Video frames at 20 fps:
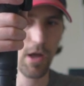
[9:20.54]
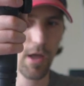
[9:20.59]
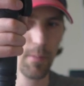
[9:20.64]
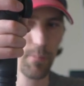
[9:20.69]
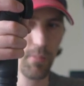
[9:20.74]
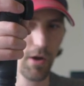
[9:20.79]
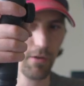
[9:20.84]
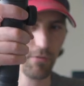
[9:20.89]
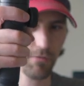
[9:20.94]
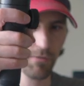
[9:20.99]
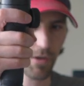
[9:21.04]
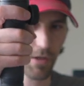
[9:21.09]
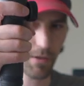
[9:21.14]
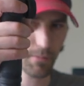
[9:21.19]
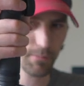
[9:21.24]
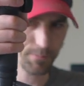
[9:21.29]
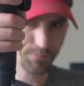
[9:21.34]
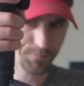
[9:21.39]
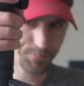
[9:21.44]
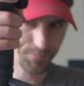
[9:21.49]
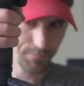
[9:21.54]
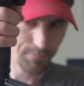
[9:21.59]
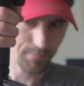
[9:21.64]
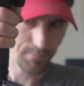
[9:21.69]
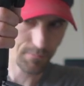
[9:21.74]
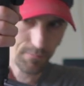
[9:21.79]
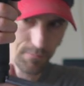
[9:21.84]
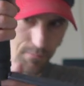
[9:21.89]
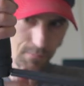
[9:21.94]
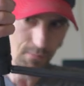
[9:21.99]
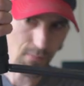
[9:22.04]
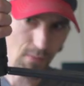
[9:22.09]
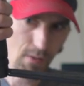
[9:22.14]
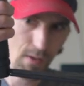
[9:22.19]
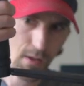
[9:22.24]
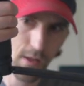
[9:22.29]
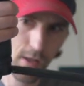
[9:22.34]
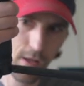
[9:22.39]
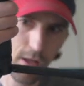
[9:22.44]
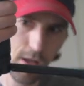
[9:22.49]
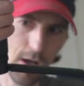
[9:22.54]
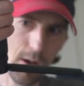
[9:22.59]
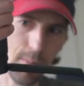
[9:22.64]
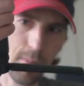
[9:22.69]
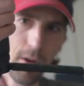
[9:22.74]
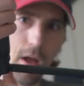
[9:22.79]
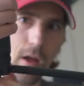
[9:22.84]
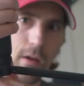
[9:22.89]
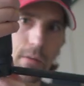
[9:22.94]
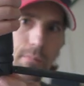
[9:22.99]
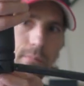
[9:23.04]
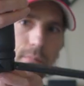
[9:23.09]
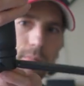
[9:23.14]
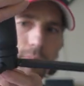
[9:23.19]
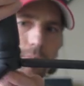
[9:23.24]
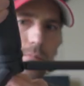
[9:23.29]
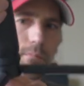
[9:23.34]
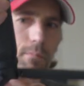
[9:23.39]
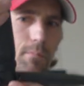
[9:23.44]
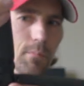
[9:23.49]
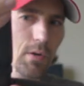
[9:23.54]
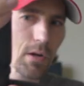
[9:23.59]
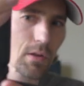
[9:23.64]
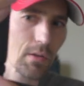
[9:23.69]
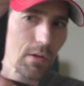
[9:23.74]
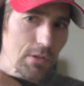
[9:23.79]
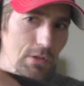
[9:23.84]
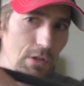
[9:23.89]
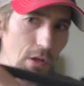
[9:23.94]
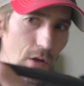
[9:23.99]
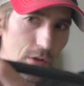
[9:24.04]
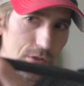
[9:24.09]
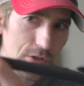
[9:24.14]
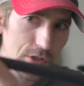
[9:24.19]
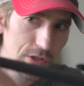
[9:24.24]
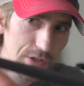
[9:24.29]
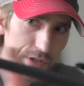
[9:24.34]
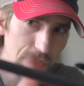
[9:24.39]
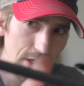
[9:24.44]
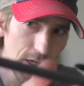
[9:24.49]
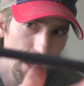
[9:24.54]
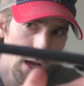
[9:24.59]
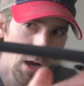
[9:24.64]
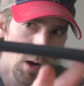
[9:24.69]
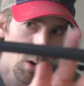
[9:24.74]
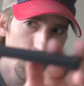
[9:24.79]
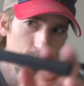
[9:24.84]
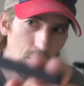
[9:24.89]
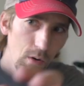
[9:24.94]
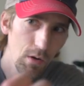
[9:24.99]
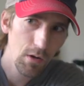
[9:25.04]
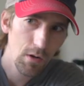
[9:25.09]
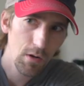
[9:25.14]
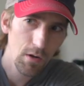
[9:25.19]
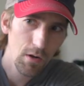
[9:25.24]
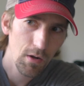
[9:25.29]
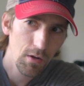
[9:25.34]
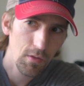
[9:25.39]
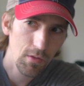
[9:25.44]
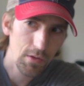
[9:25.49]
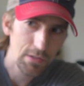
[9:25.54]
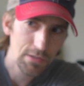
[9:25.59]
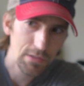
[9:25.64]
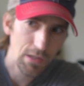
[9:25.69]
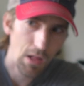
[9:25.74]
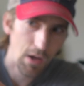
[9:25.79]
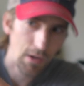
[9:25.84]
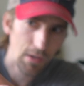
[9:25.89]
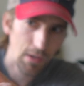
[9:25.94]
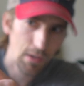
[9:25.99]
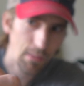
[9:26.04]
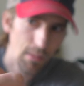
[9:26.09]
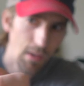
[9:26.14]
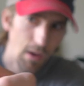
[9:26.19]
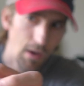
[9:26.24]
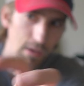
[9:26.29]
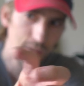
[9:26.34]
tripod feet, I'm gonna bring this close. You see how these lock in